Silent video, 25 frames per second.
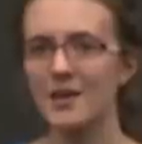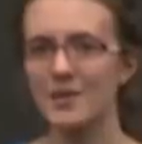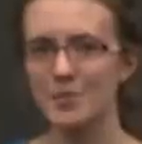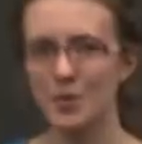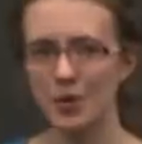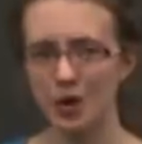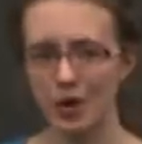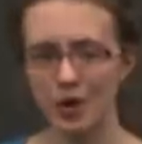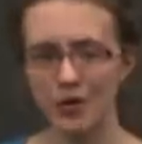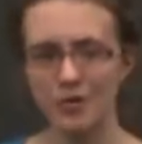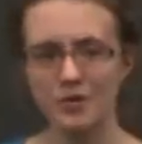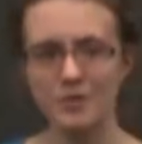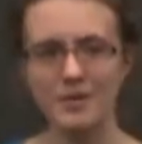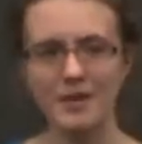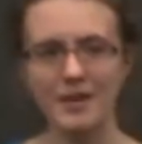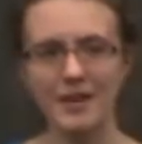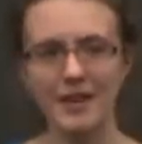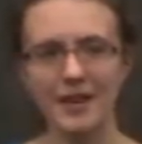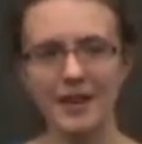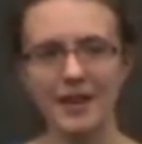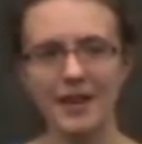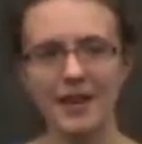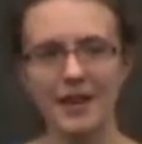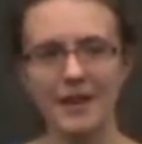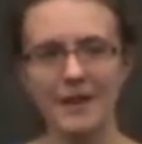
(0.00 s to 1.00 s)
But
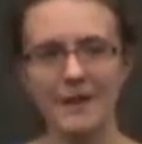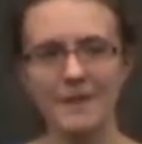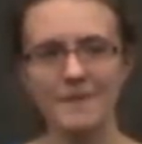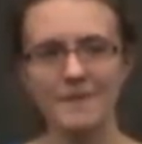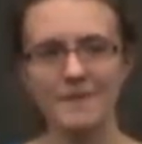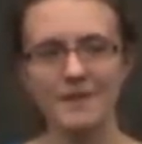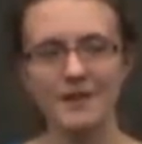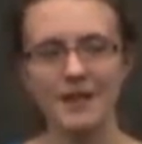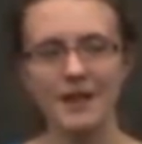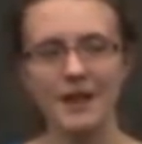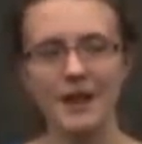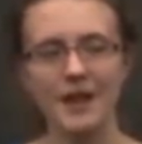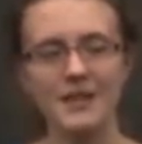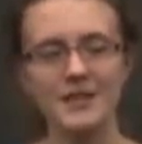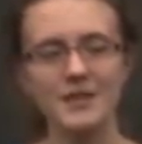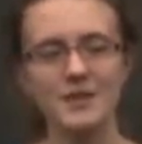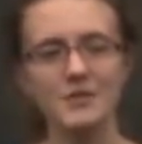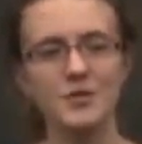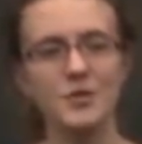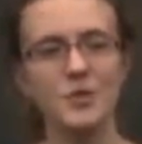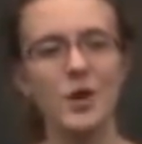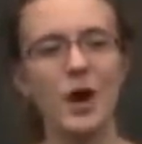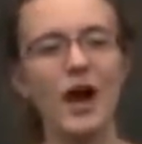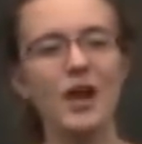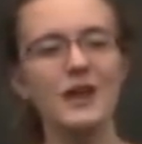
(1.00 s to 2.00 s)
ultimately, it is up
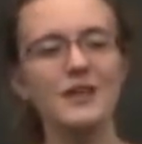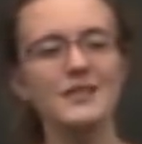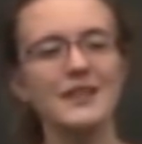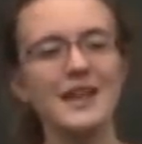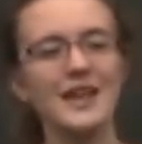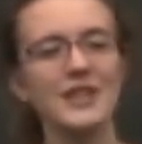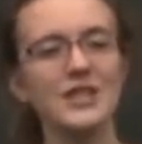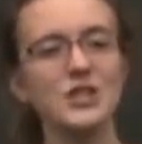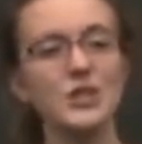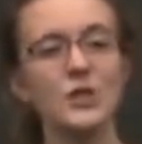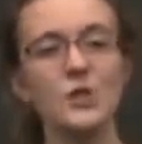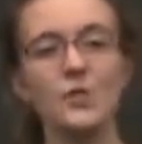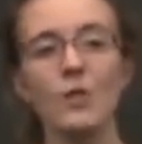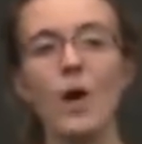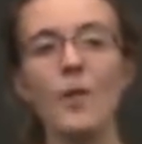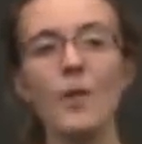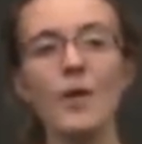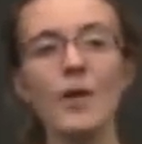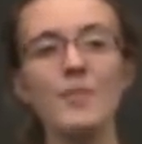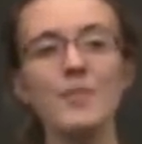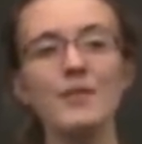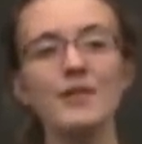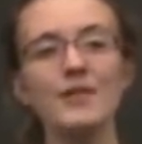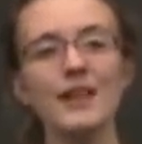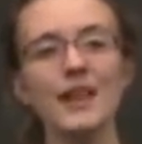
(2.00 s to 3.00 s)
to us as to what
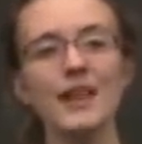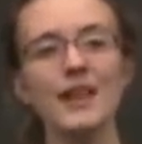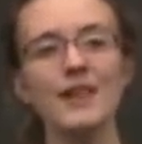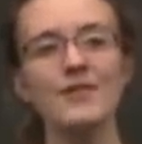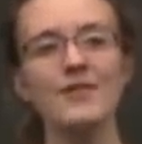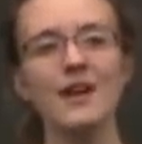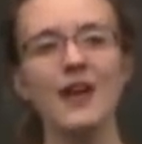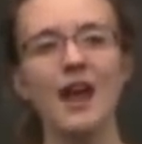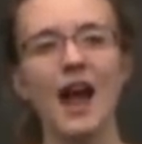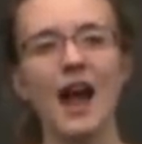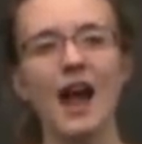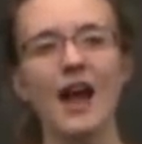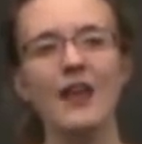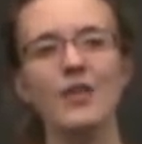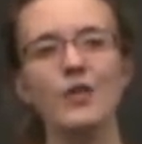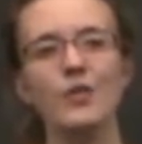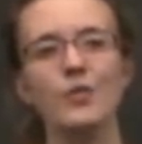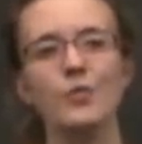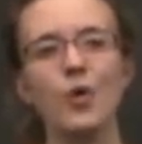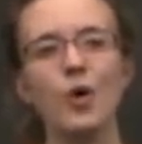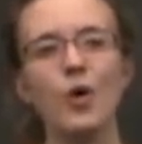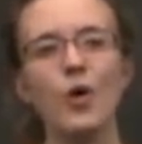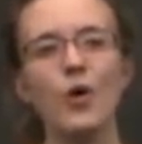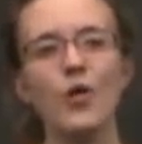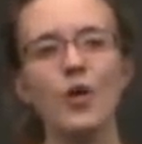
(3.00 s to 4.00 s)
we believe and the
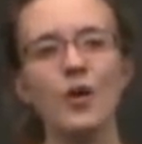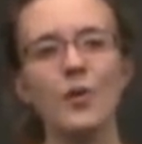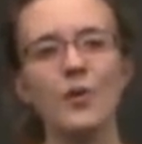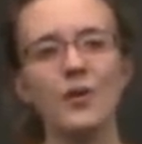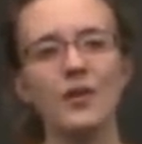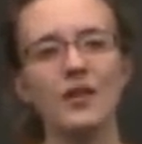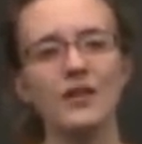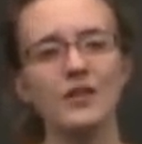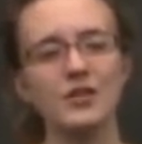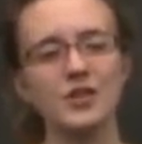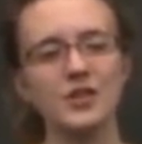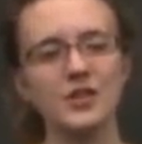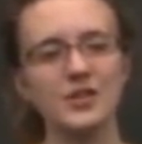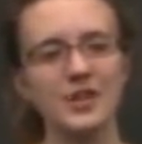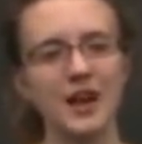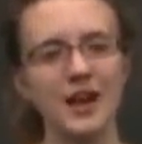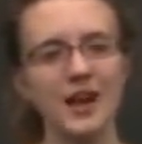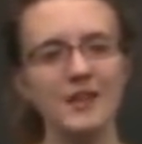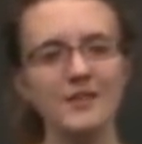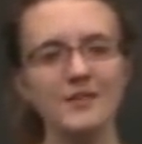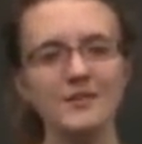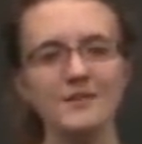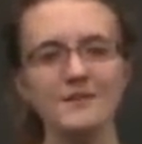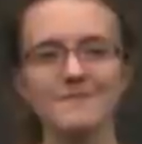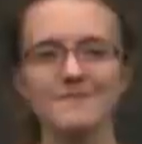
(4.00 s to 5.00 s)
role that religion
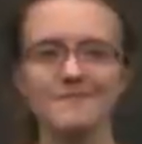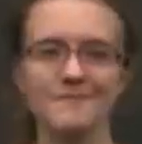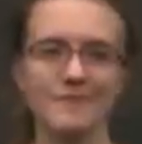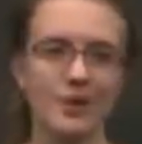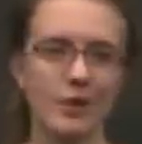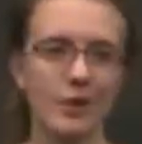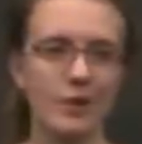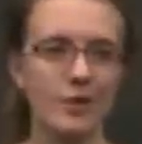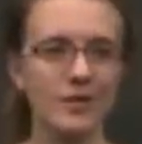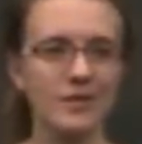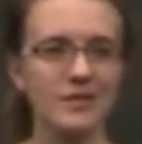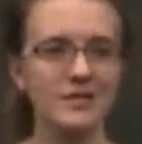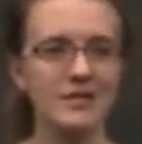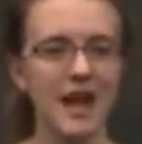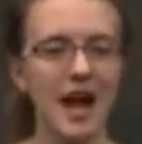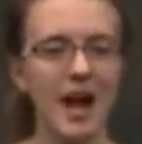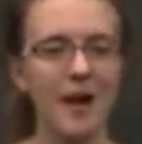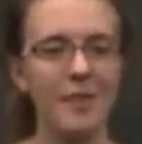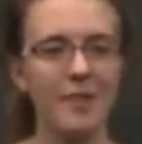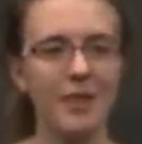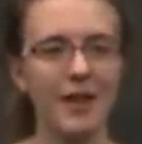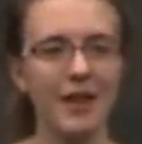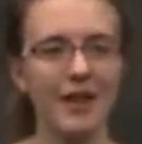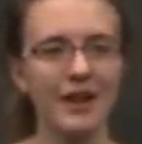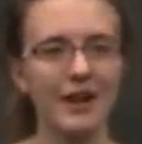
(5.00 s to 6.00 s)
does or does
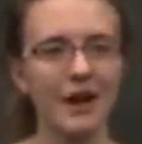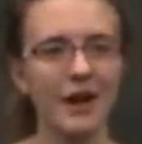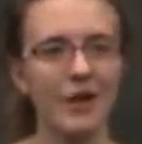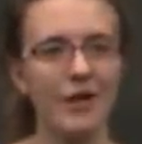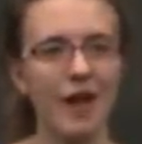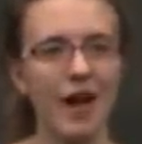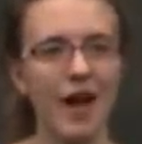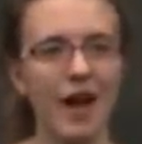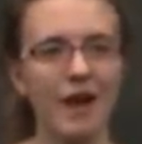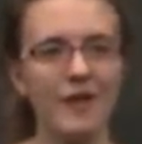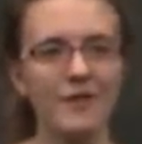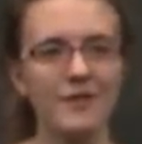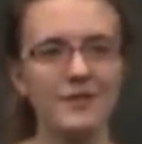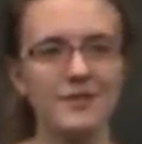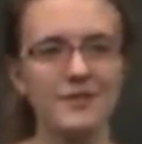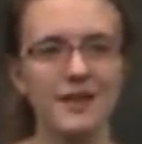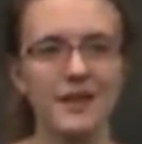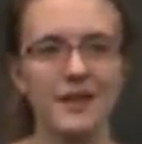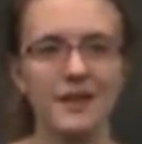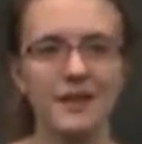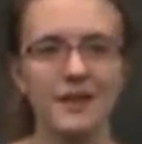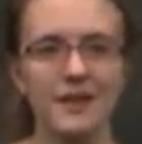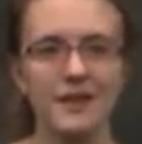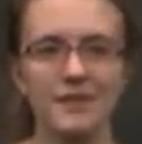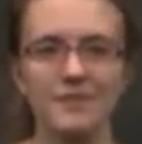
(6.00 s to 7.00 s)
not play in our lives.
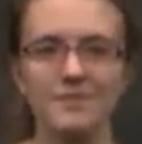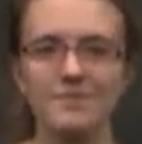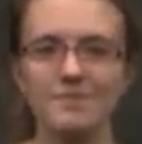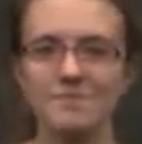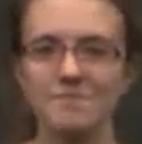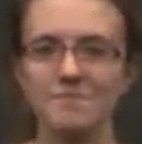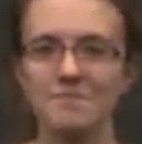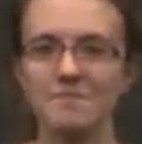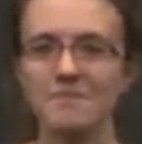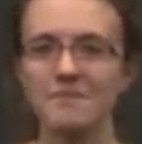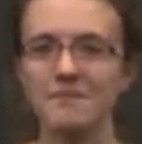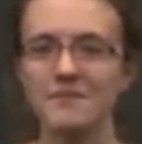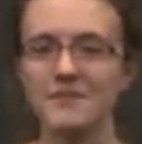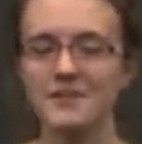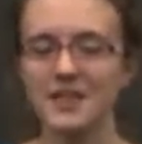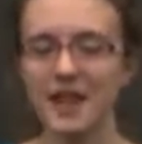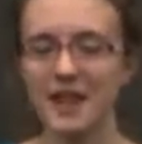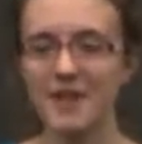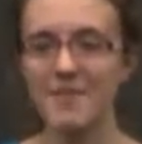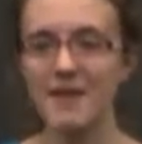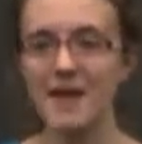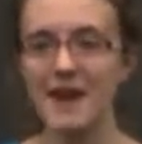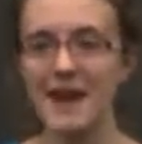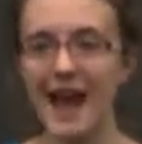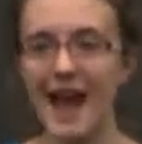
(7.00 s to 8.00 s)

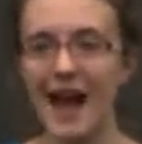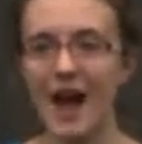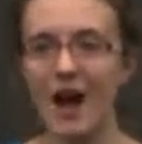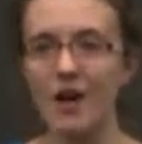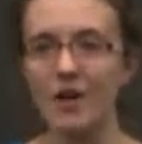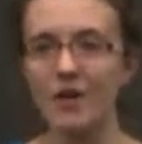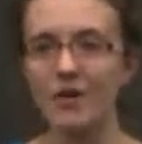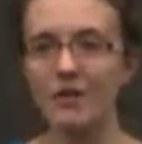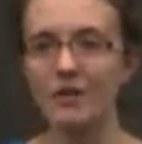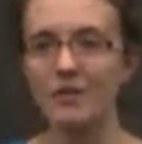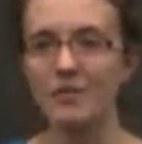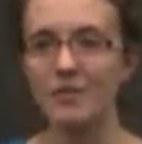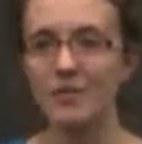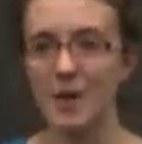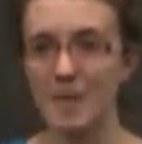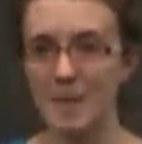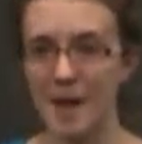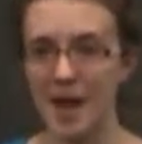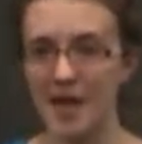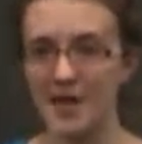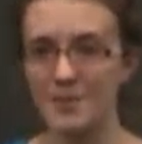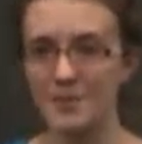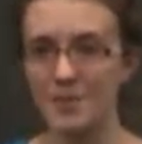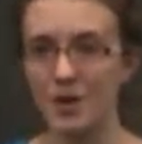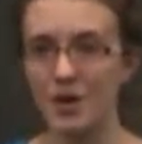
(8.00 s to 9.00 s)
Save Me Now by
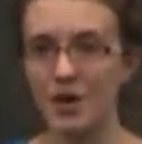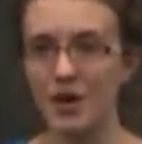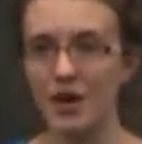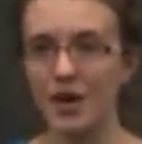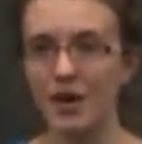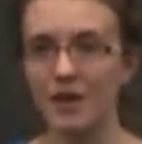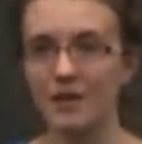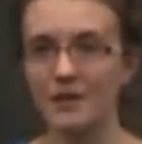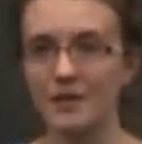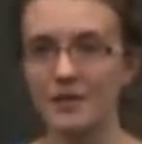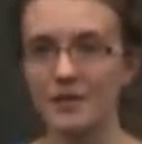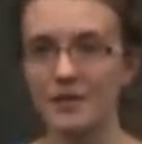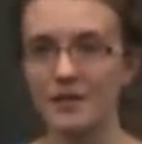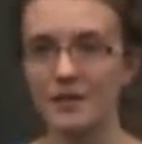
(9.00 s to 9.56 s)
Paige Bernhardt.